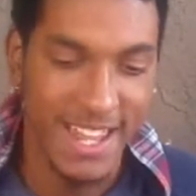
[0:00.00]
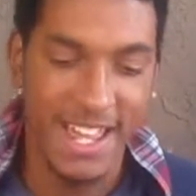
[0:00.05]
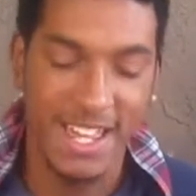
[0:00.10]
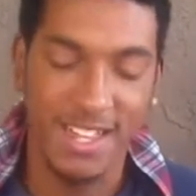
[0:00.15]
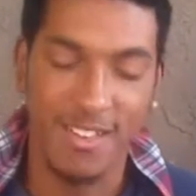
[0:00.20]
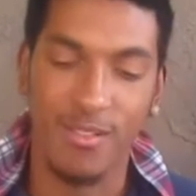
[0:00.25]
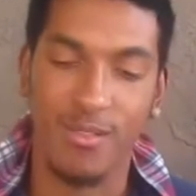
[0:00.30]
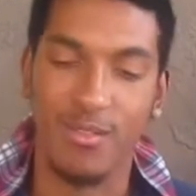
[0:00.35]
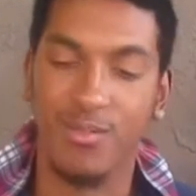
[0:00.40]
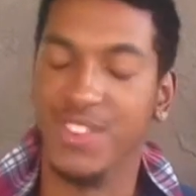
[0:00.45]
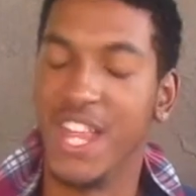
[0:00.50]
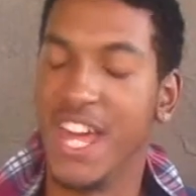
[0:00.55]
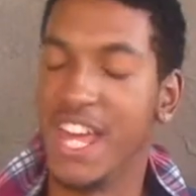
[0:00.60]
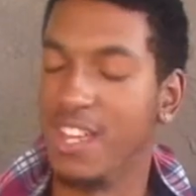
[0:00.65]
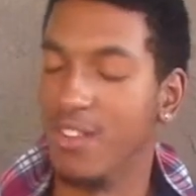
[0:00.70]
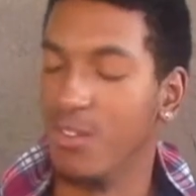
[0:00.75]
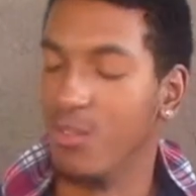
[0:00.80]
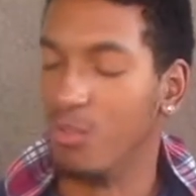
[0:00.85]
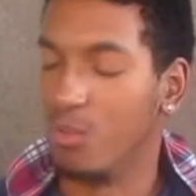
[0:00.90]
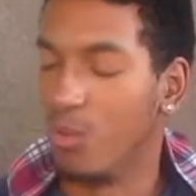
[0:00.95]
Thank you,
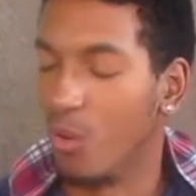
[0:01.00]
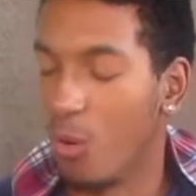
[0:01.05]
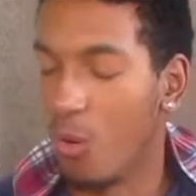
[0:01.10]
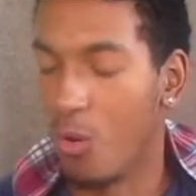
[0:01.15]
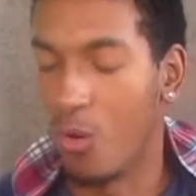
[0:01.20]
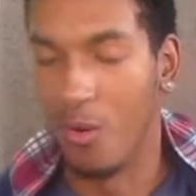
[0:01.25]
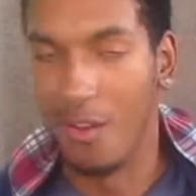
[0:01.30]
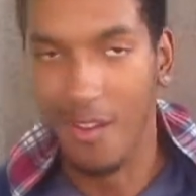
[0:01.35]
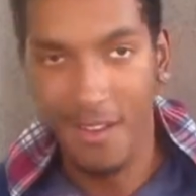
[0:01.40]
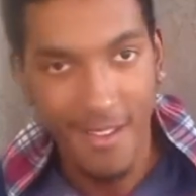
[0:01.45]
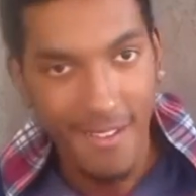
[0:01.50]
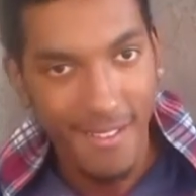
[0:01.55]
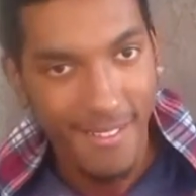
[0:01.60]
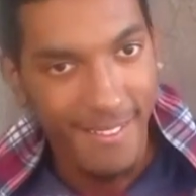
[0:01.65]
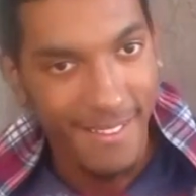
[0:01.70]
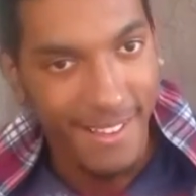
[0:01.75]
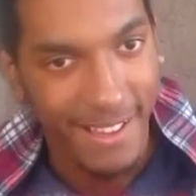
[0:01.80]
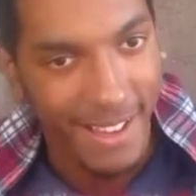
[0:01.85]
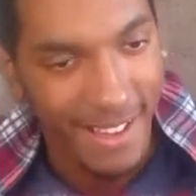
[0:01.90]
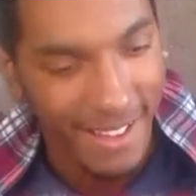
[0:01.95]
Lord,
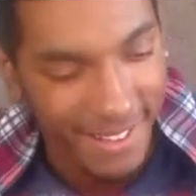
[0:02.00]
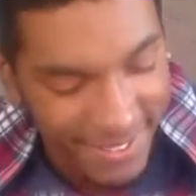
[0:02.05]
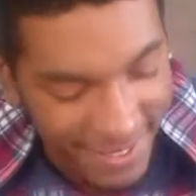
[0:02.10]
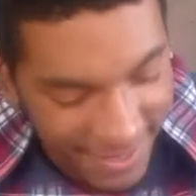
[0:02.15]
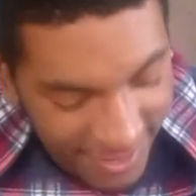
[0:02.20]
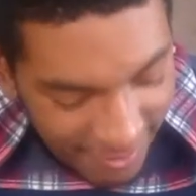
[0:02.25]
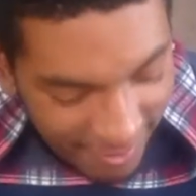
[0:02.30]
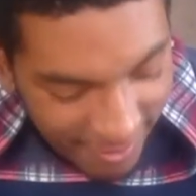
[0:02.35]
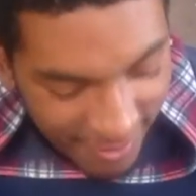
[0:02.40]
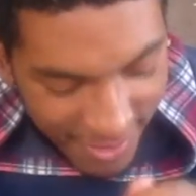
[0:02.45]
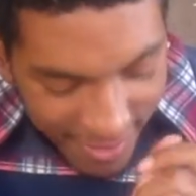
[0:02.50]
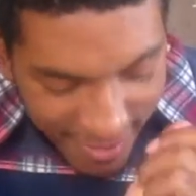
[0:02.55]
goddamn.